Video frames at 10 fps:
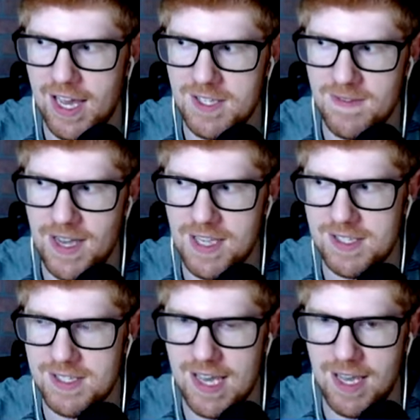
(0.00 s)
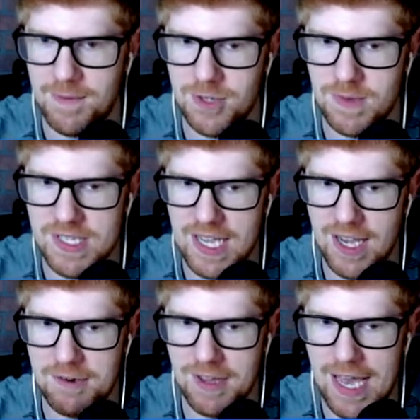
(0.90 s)
as fast as I am, which means I
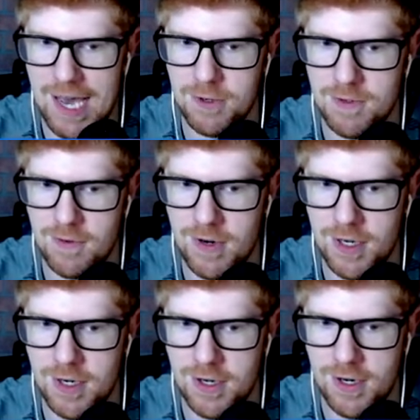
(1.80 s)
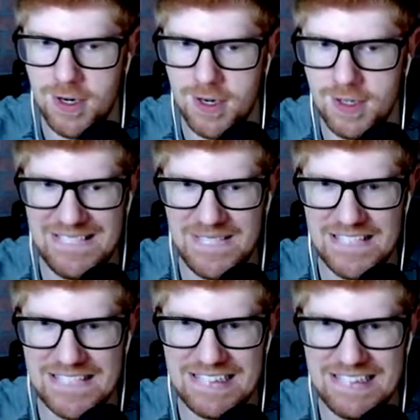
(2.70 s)
can't really outrun her. I'm
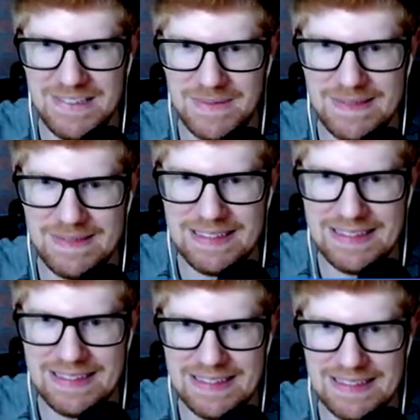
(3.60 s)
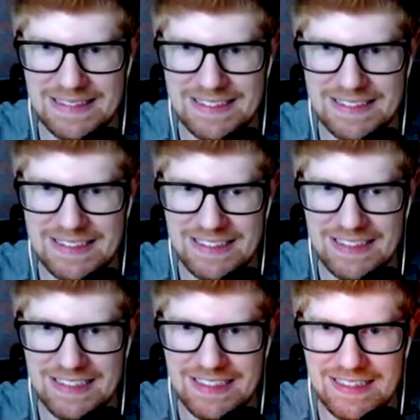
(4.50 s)
just gonna do my best.
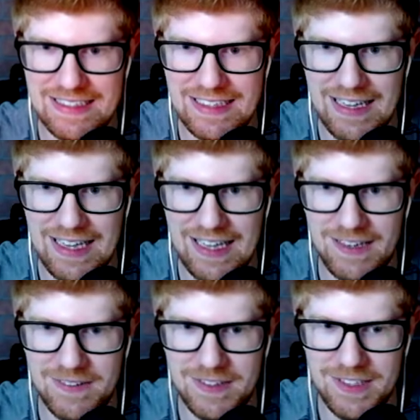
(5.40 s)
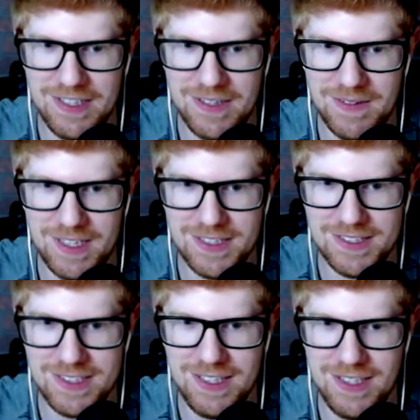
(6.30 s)
I don't really know what else
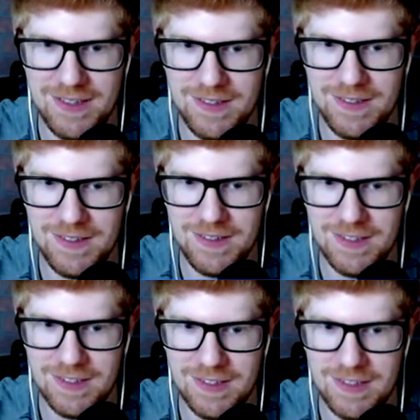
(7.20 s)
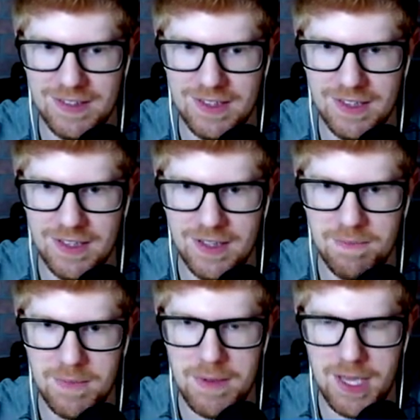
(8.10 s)
to do.
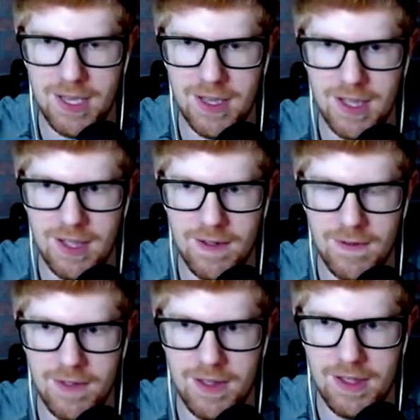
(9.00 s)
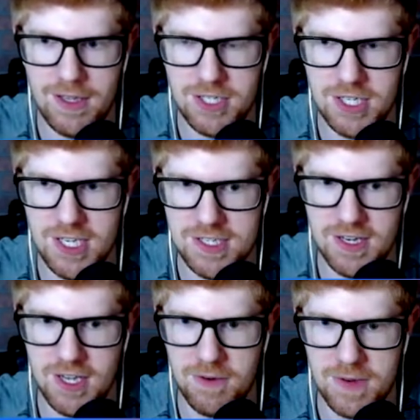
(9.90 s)
Maybe she
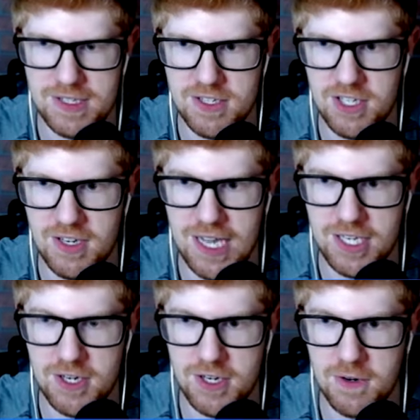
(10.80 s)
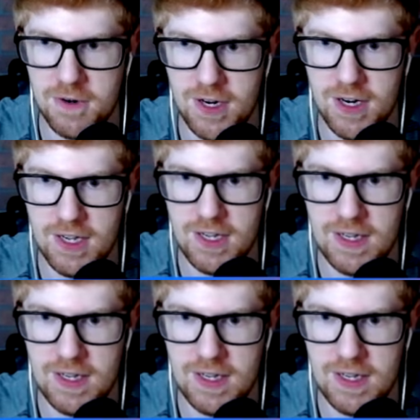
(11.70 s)
doesn't know because she I turned a corner.